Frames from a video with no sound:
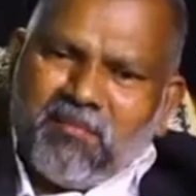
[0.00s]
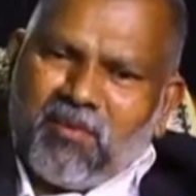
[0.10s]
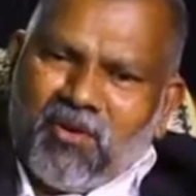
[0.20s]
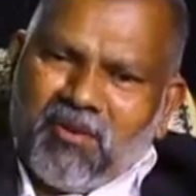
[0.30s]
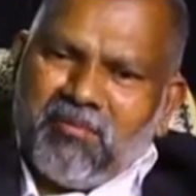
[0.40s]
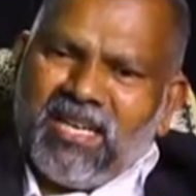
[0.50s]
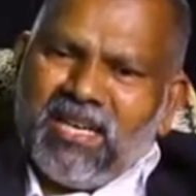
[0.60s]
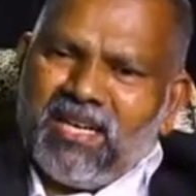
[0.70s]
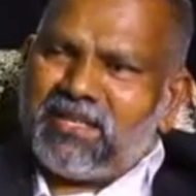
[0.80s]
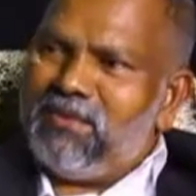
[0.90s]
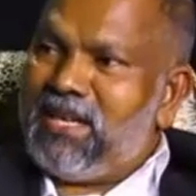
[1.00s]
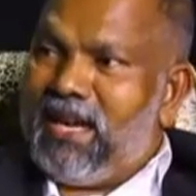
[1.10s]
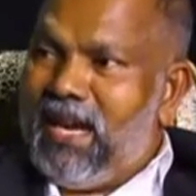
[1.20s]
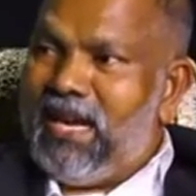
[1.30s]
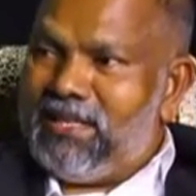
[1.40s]
a proverb in English which I
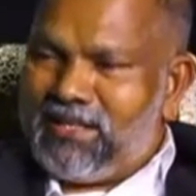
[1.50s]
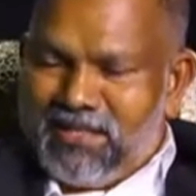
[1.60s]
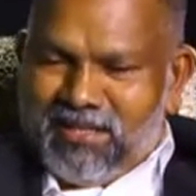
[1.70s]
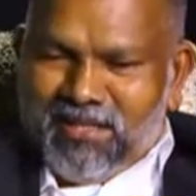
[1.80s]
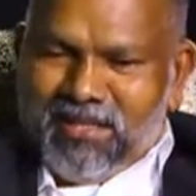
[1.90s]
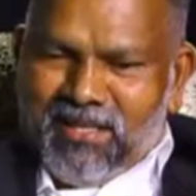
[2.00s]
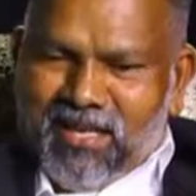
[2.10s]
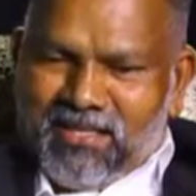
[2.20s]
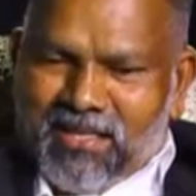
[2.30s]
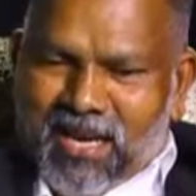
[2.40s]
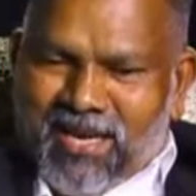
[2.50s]
hate. It, say,